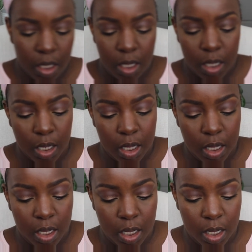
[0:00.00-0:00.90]

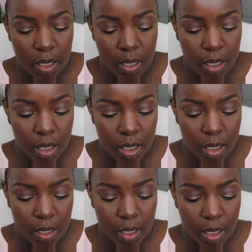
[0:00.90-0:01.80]
No one is speaking in this clip.